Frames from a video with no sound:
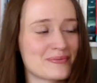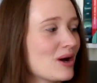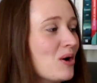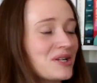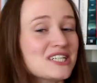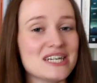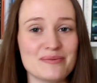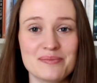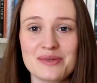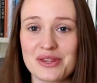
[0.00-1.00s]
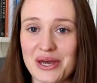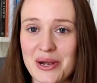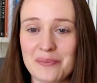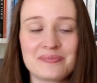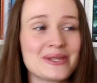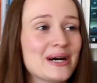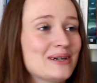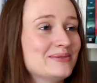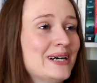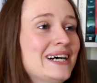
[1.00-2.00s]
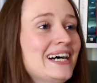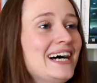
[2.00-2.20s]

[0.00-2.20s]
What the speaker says: hottie thing, and